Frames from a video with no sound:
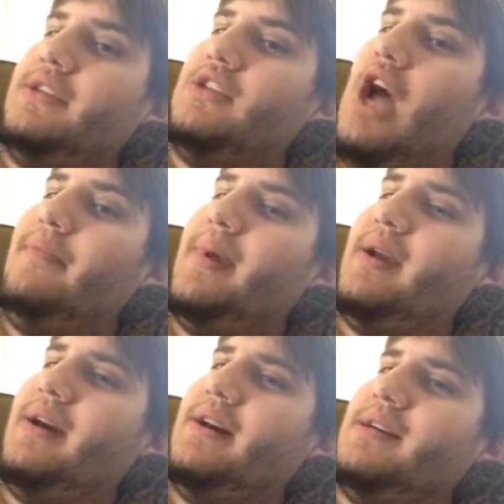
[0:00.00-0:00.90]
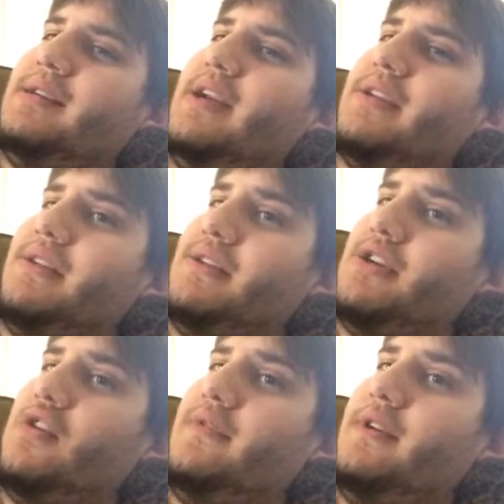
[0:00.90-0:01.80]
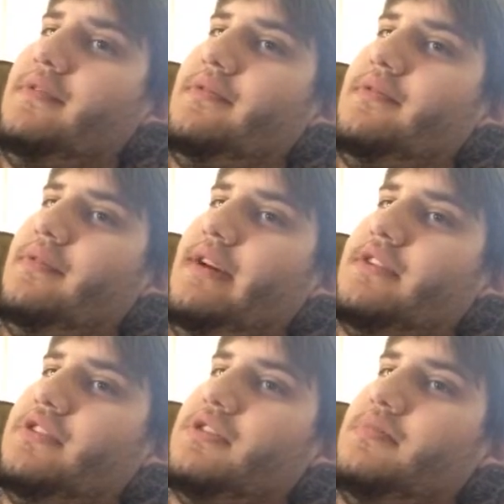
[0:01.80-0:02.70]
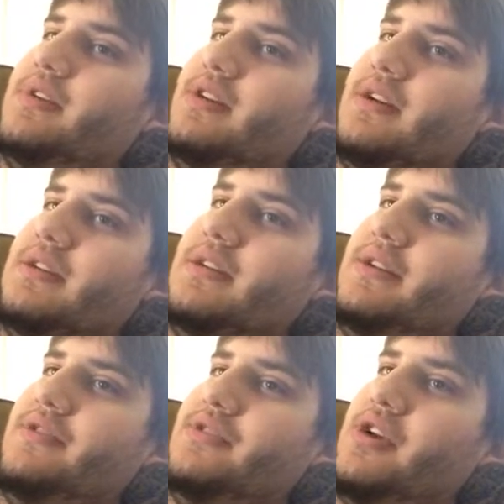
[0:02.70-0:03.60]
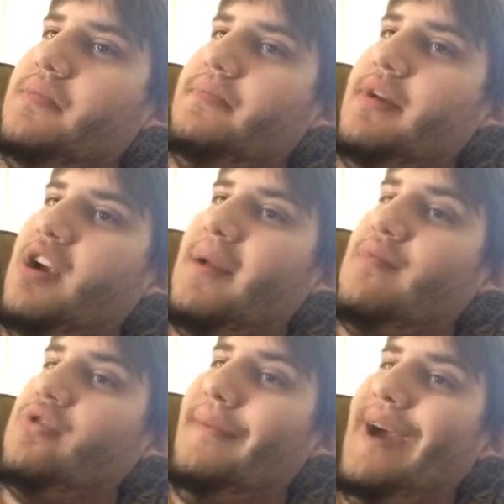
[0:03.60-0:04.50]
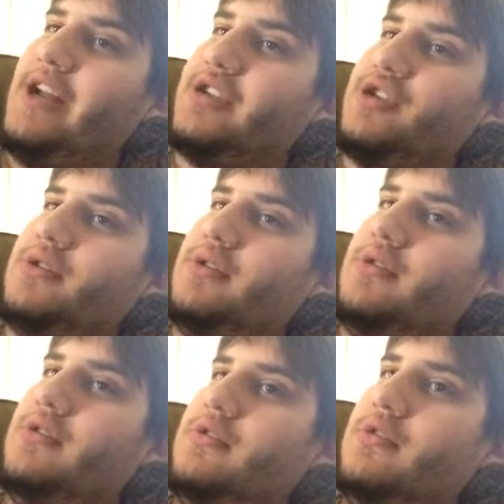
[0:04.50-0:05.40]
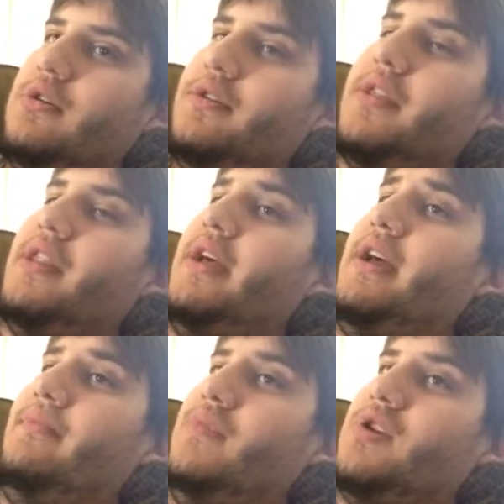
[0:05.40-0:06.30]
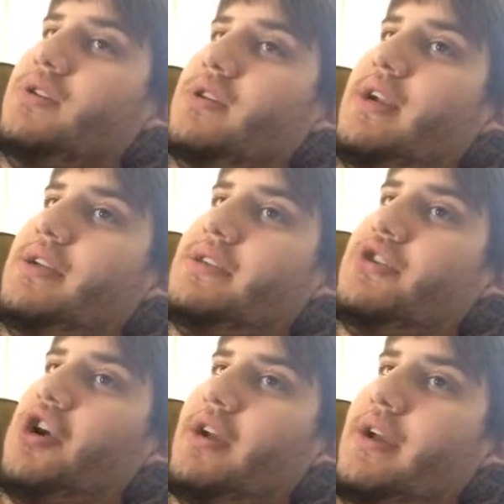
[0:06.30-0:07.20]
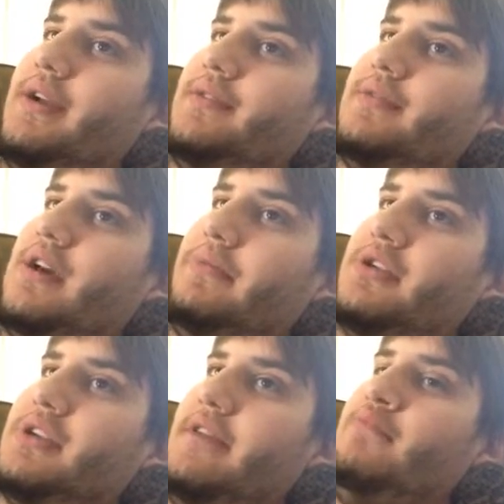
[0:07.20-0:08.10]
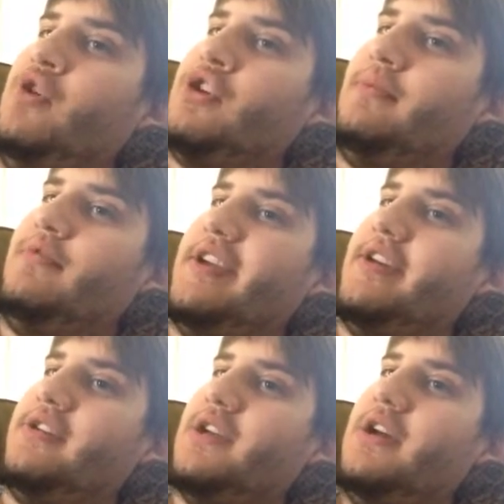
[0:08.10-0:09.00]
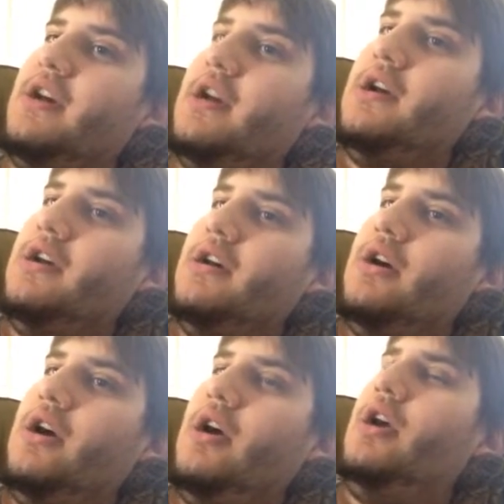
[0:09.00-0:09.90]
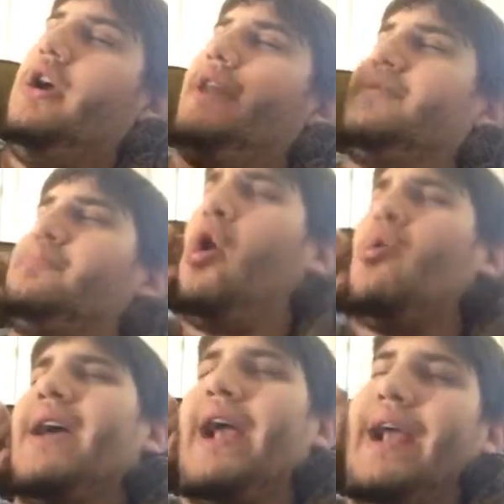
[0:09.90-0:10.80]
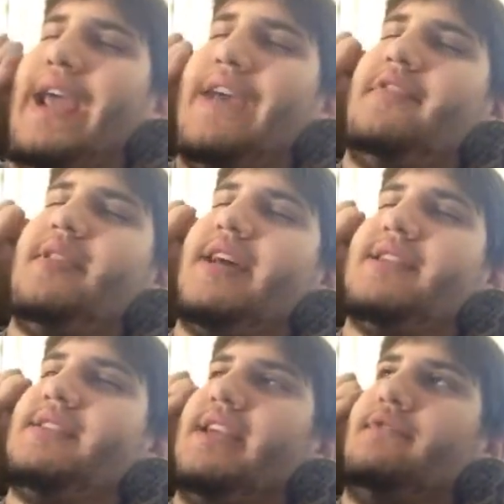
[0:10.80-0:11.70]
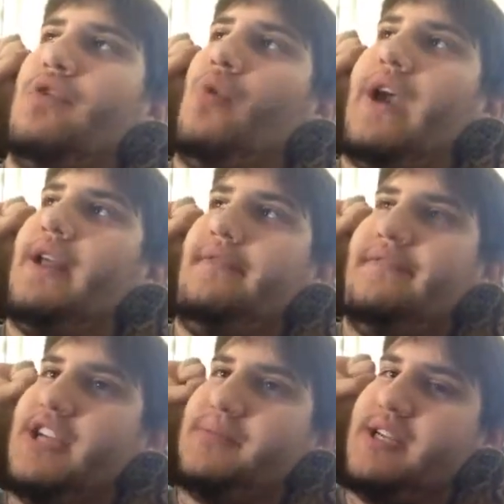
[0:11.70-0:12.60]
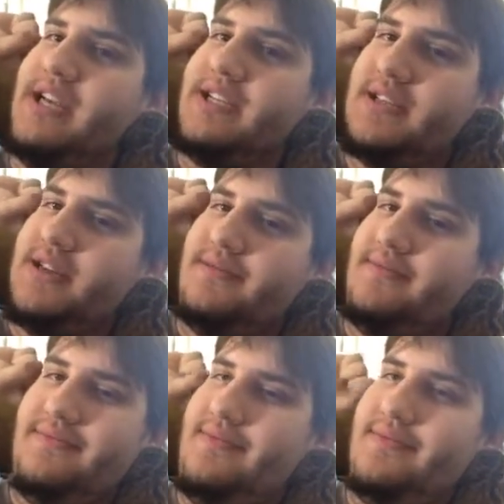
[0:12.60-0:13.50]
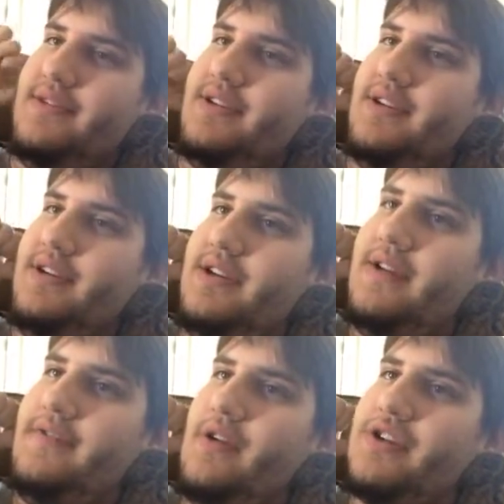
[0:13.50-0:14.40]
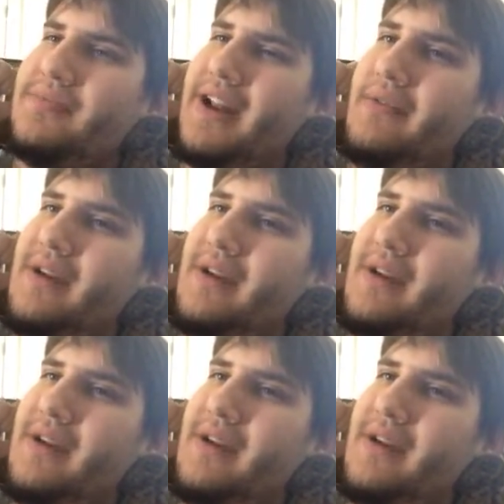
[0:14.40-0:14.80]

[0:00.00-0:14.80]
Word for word: it's not because he doesn't deserve it. It's just because you know there's other bigger people in the match than him, which is kind of shocking how much they pushed him over the years it's probably a given that Cena would win and face Batista for a WrestleMania